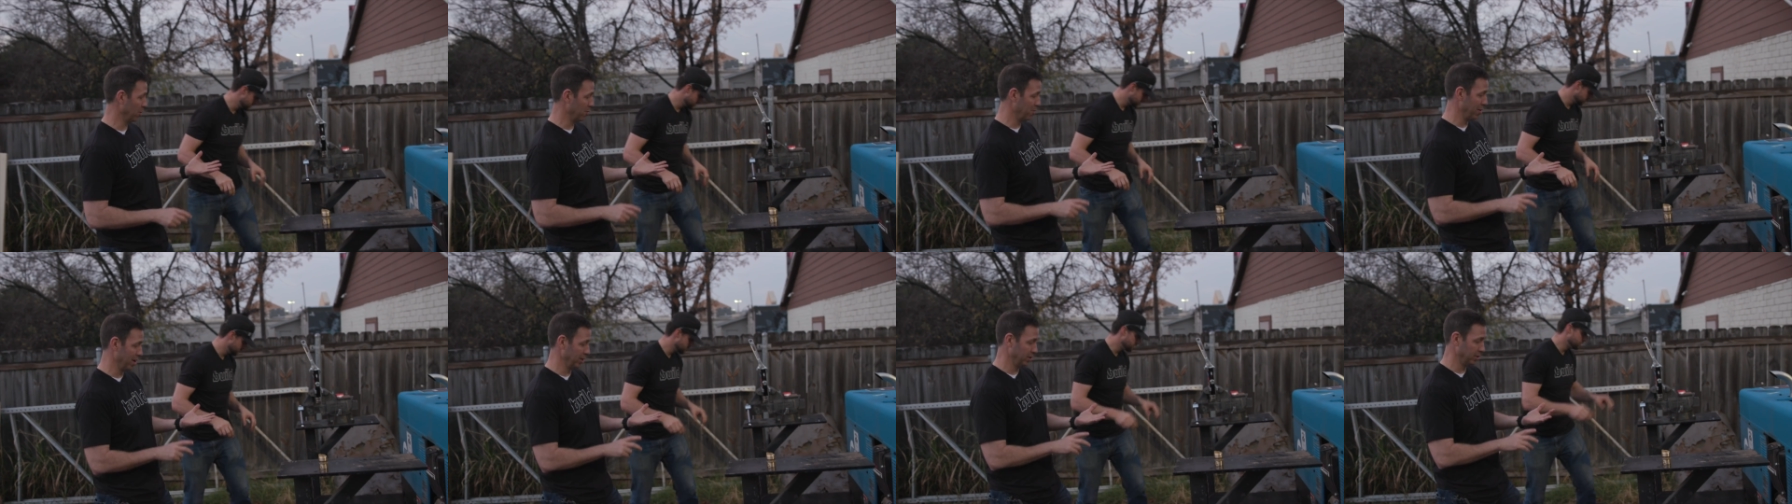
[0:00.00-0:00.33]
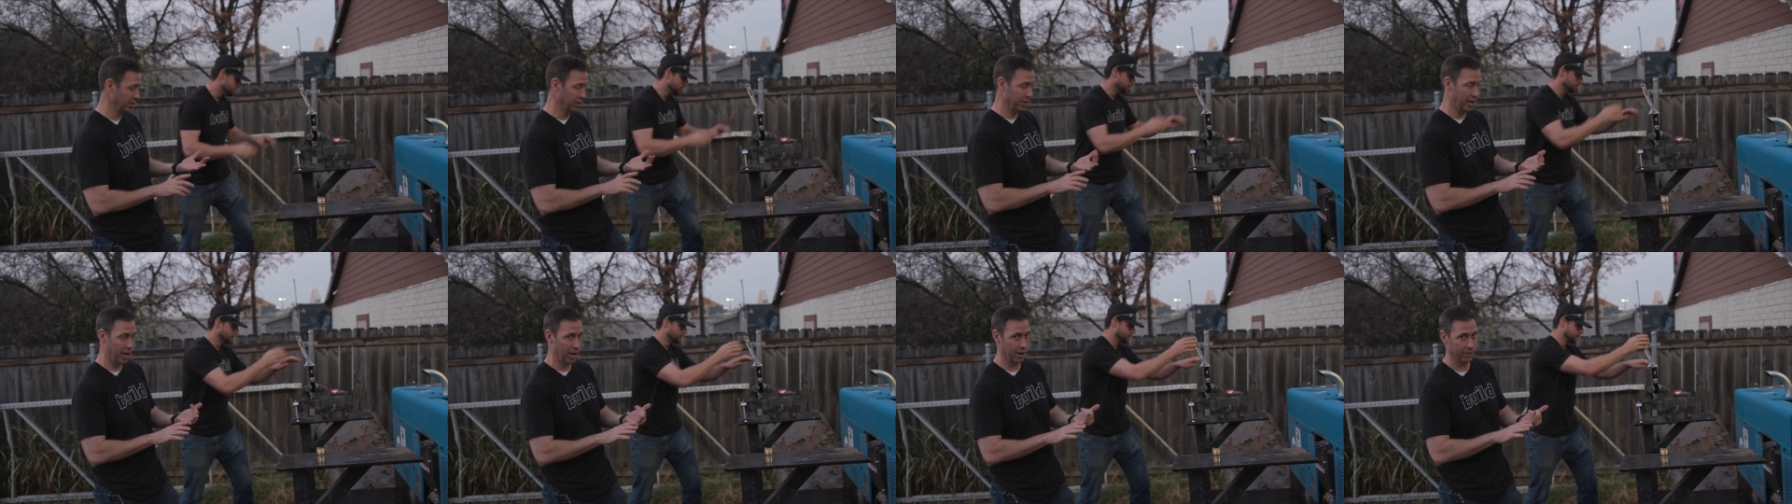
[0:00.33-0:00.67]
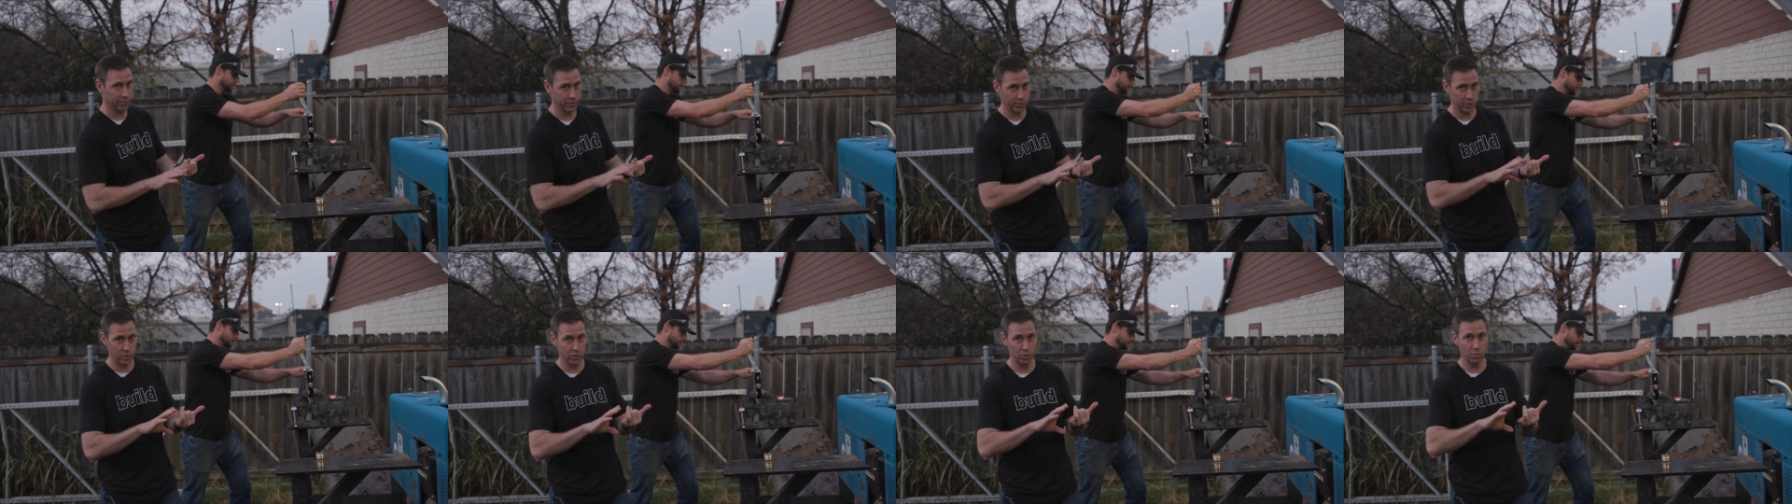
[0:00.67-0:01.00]
We basically
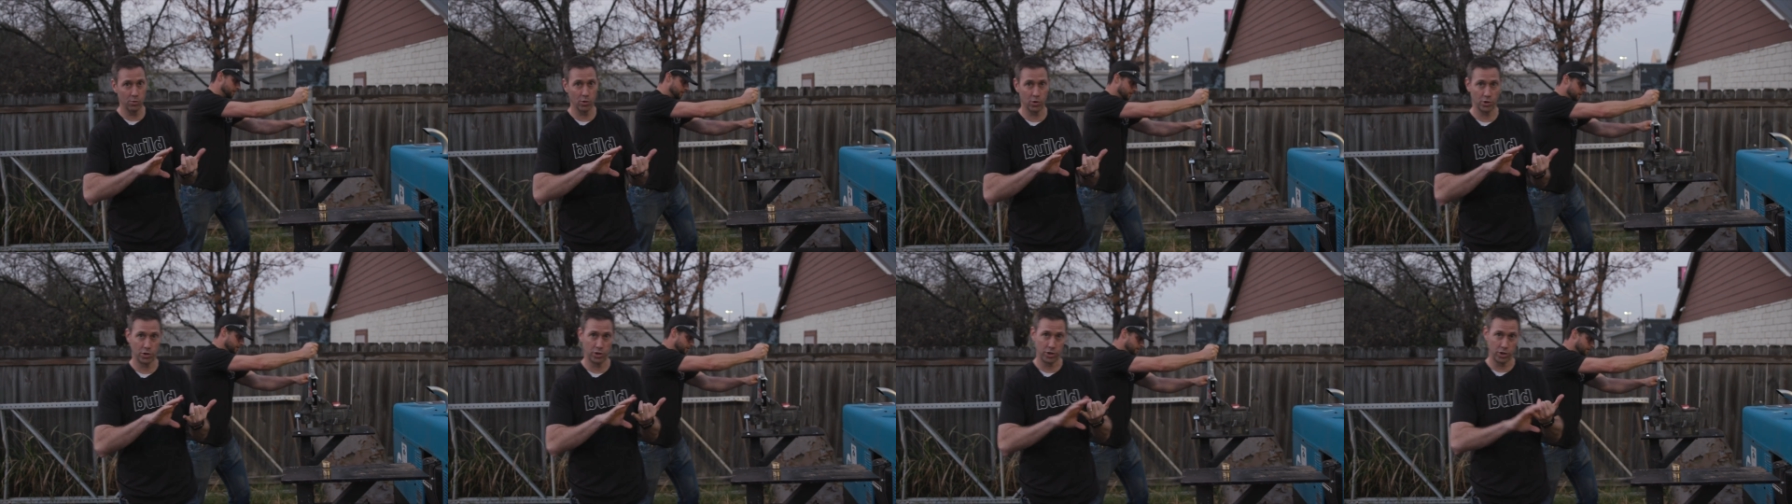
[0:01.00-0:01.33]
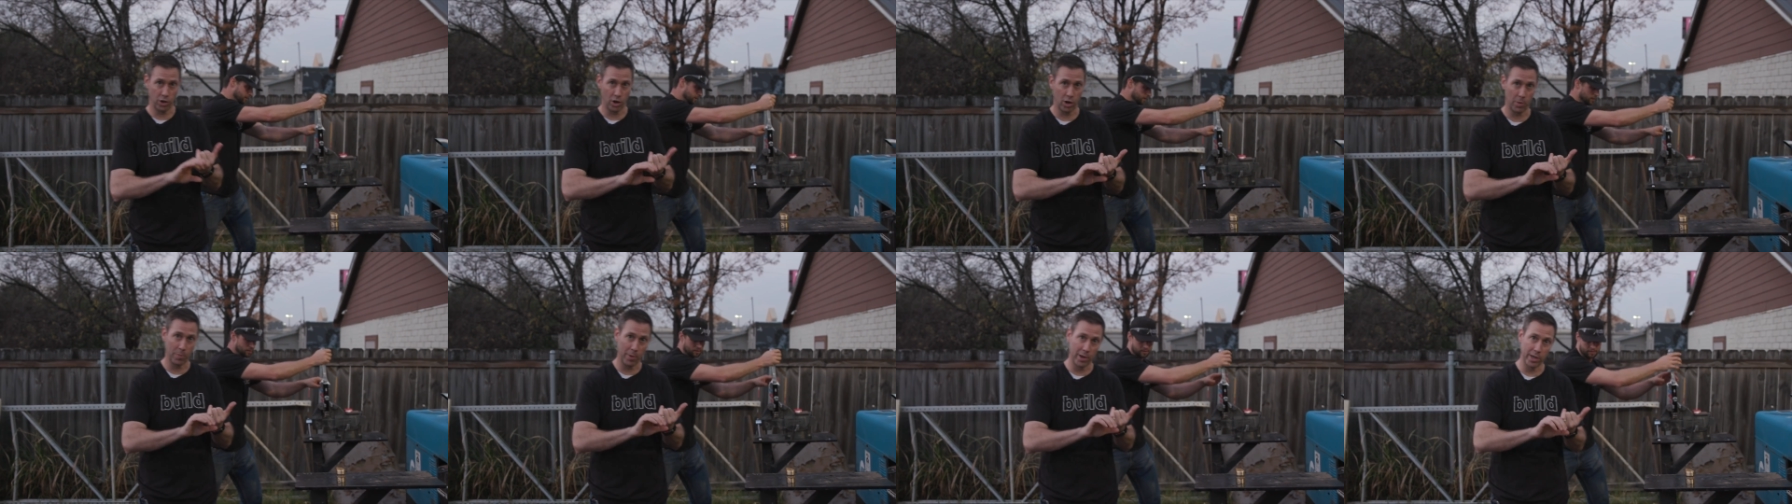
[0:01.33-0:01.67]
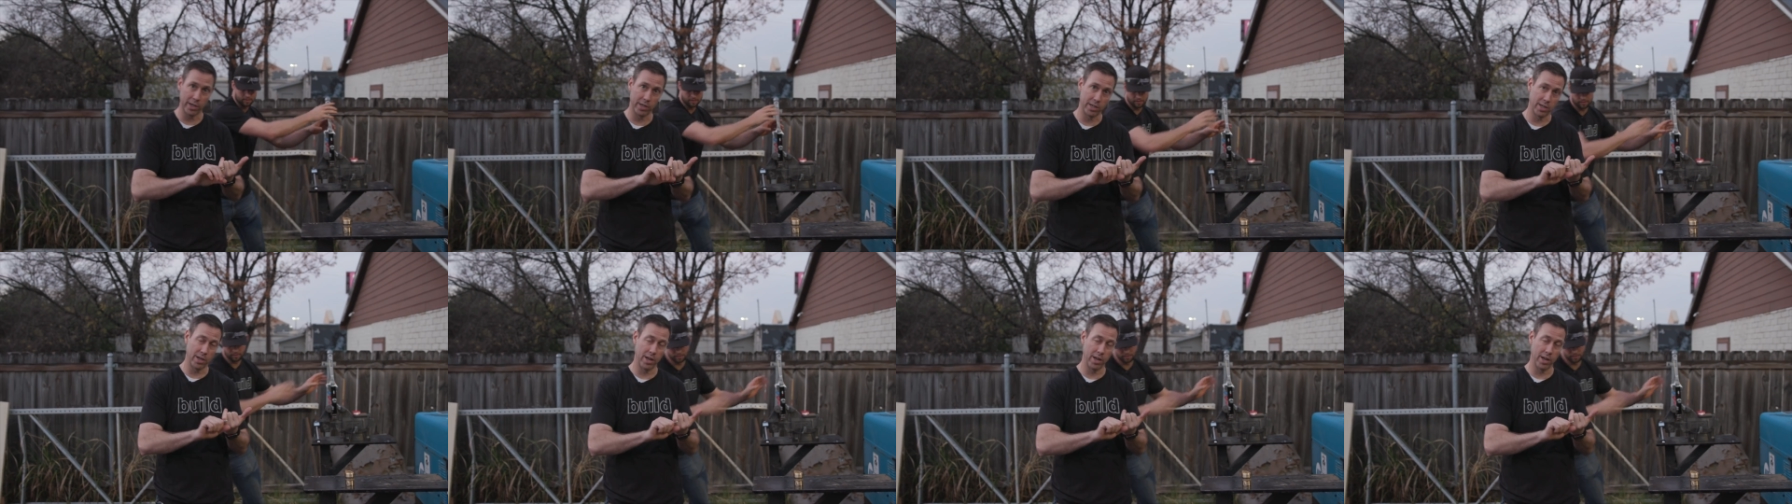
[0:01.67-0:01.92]
have two more Shark Bite